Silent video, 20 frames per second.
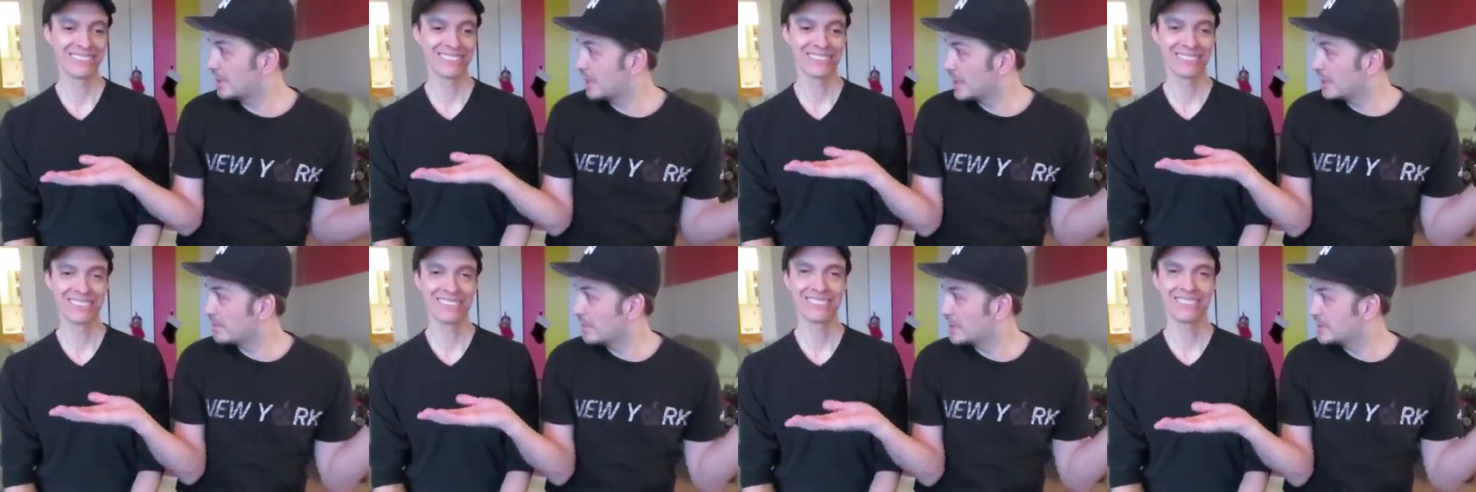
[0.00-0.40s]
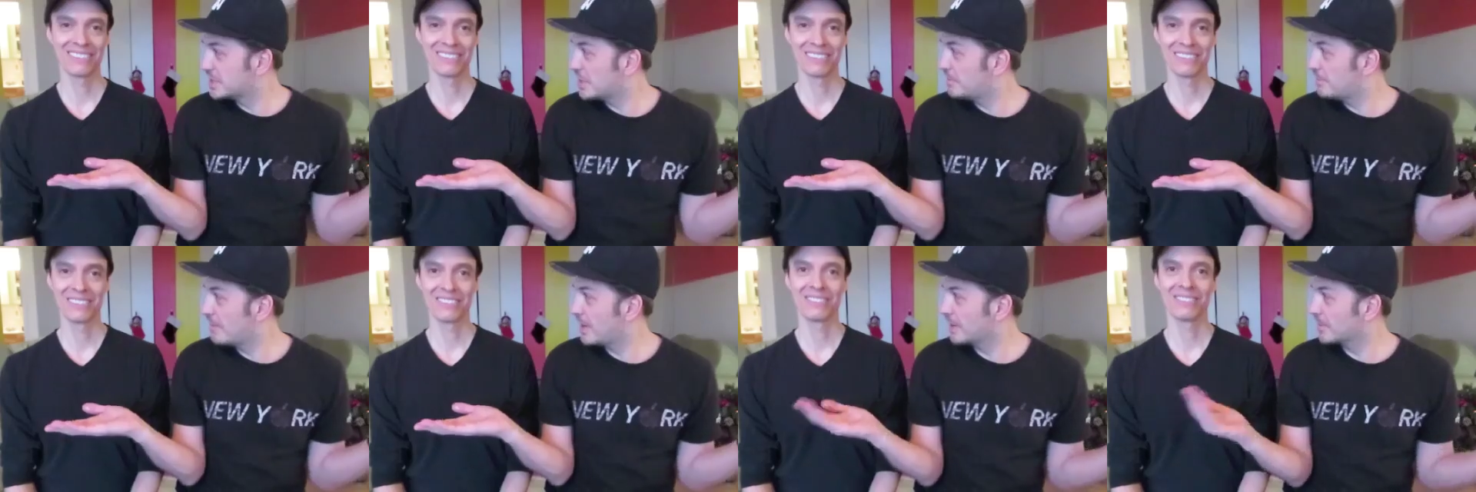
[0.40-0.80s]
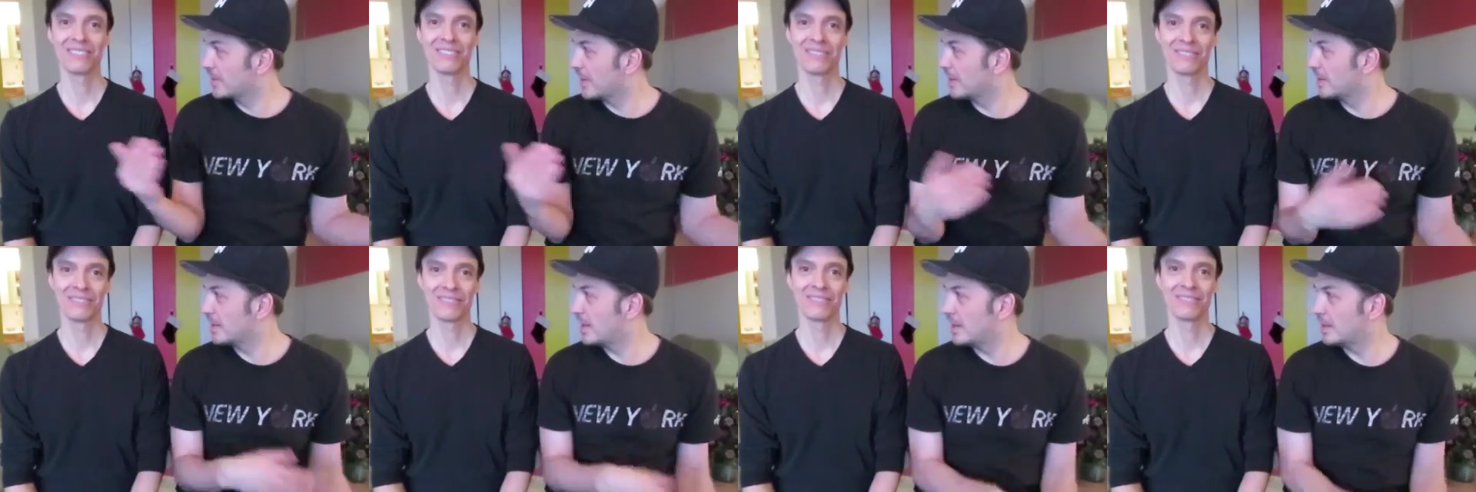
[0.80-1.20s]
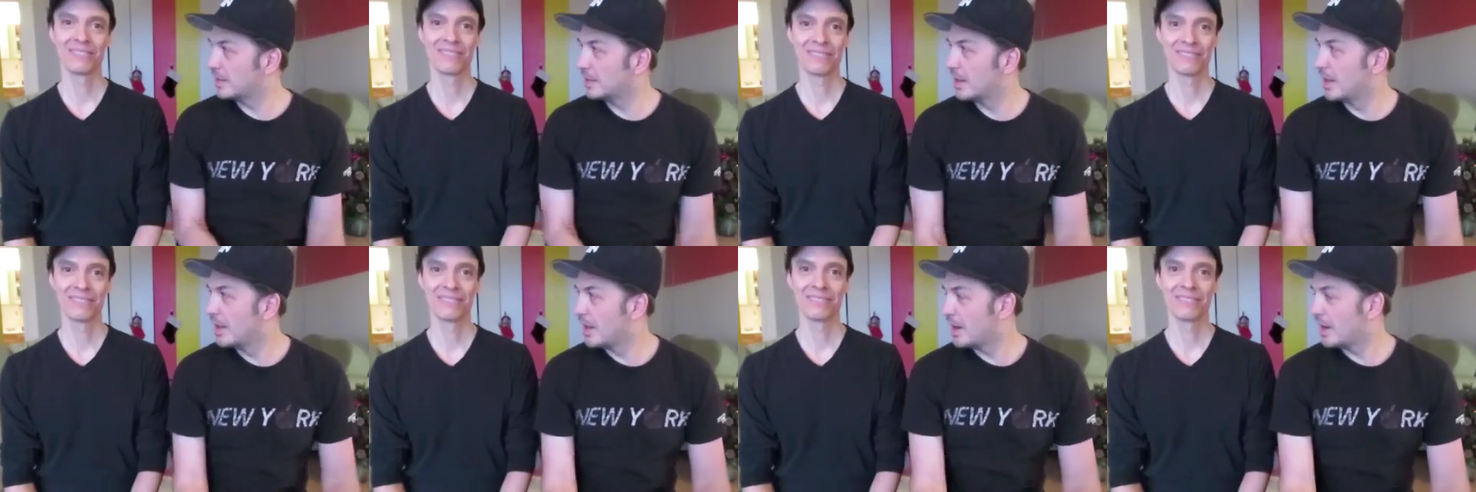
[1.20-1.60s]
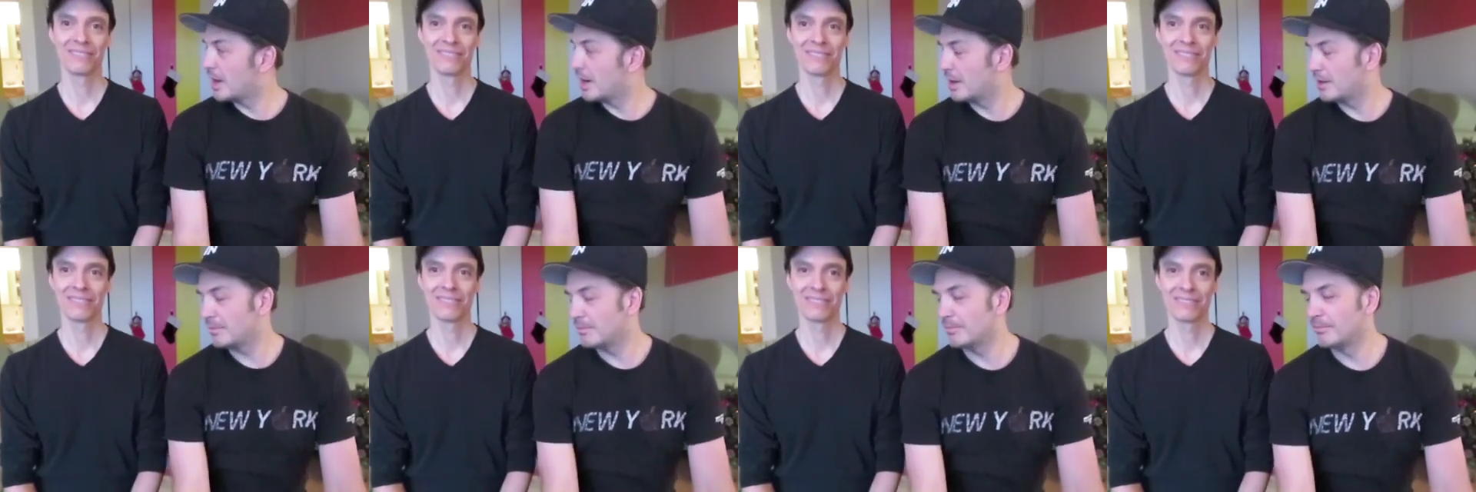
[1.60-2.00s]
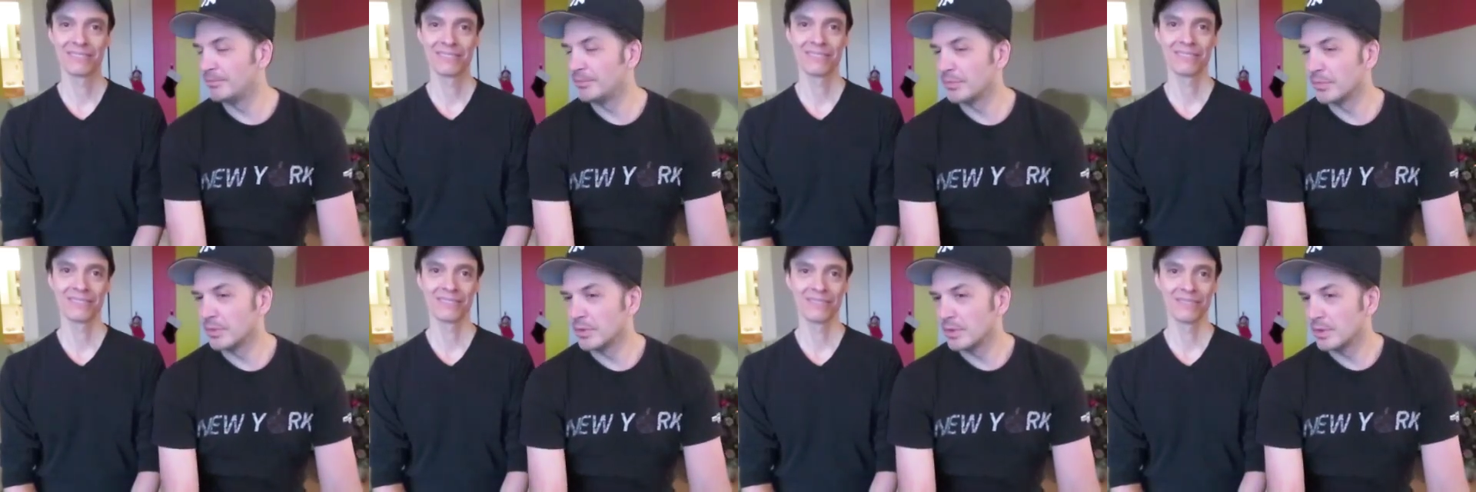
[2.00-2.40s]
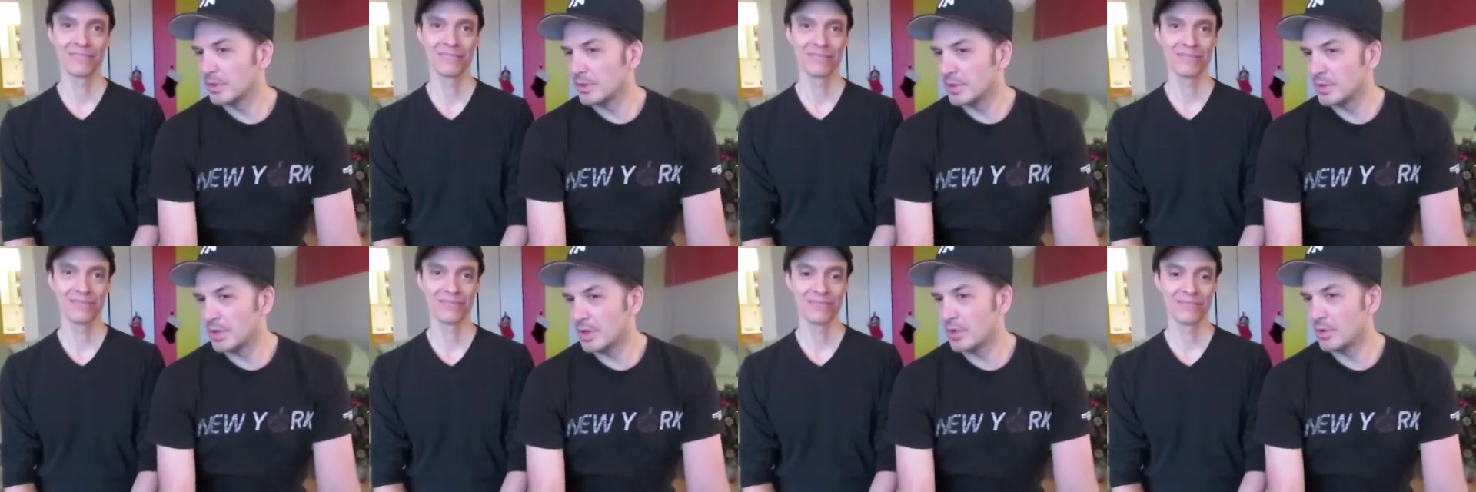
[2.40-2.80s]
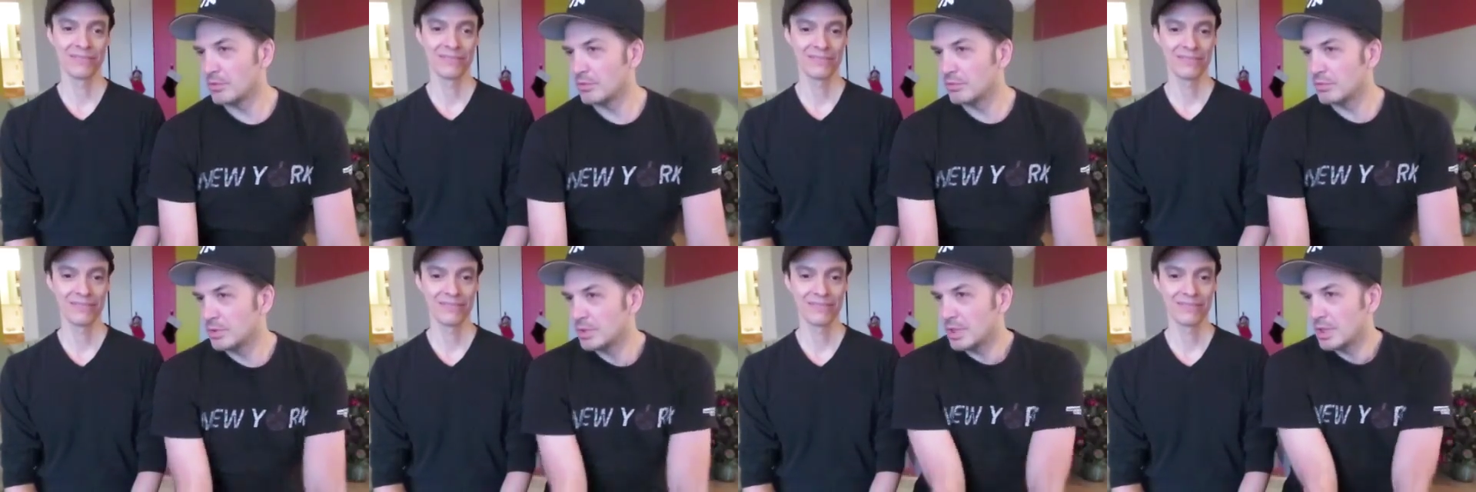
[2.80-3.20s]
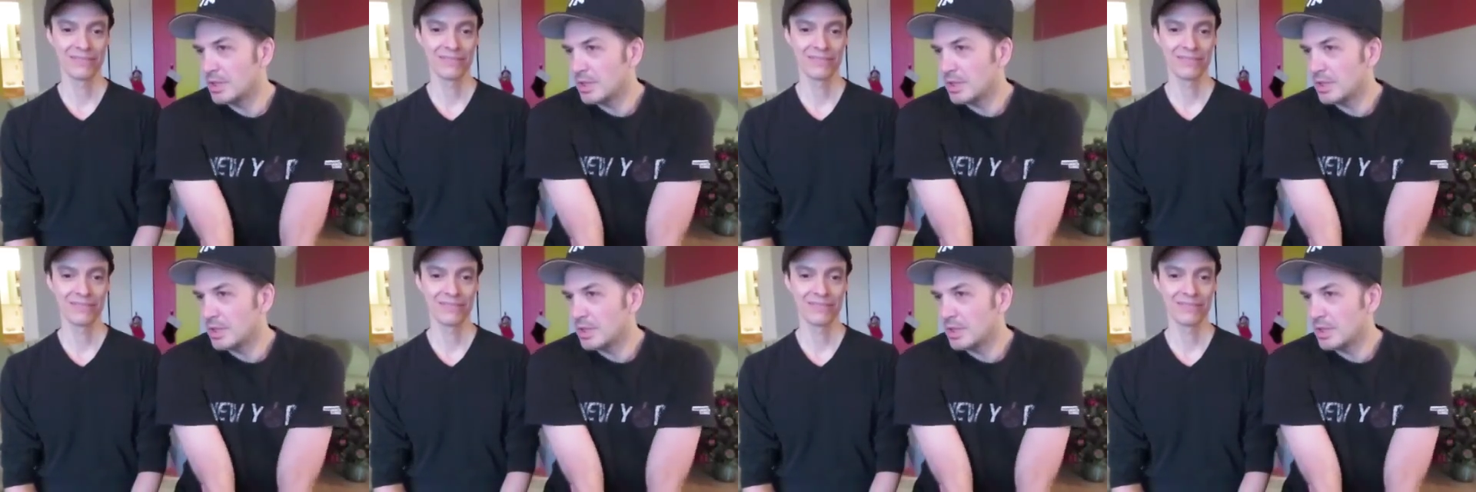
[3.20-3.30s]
Speaker 1: like myself back then, and I'm, you know,